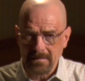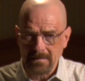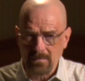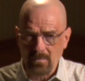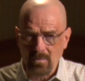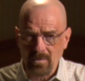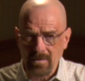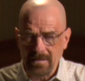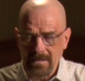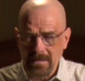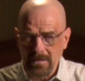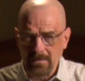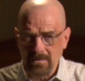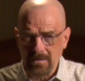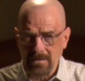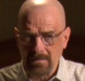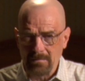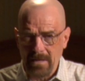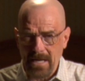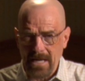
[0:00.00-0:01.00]
Working
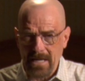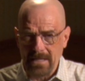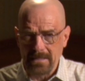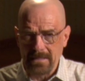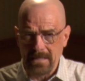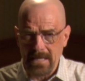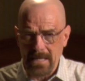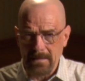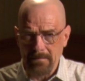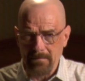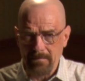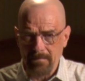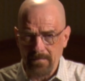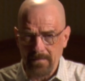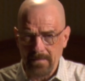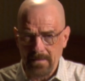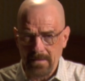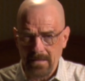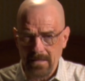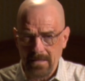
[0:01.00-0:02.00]
with a man named
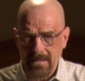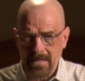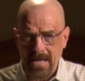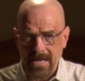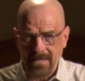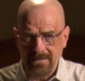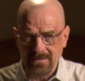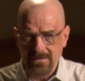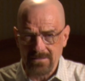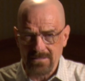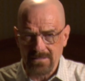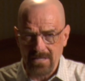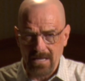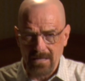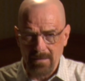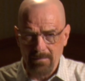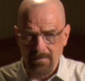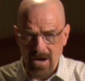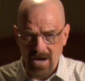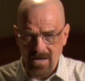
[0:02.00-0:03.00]
Hector
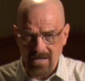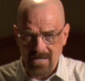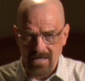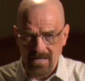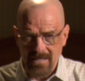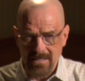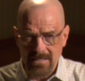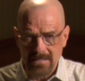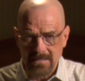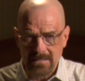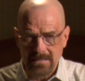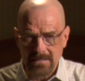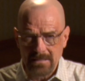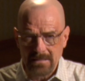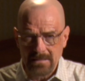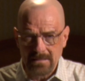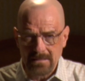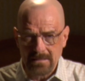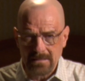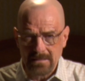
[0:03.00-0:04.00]
Salamanca,
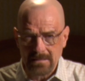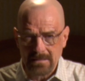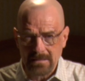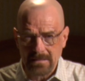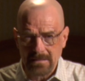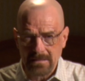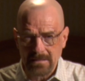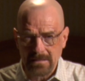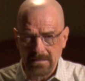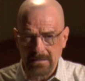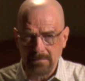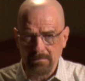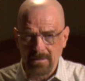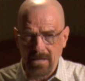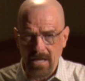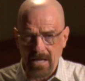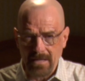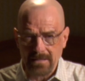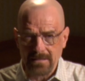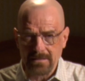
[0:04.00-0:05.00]
he
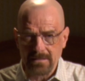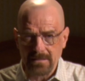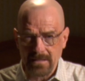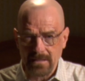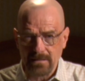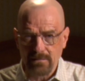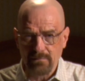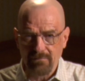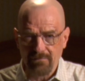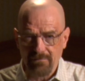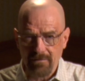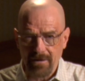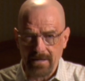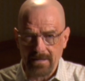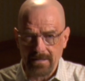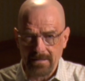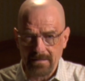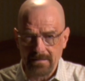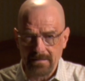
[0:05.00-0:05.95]
plotted to kill Fring,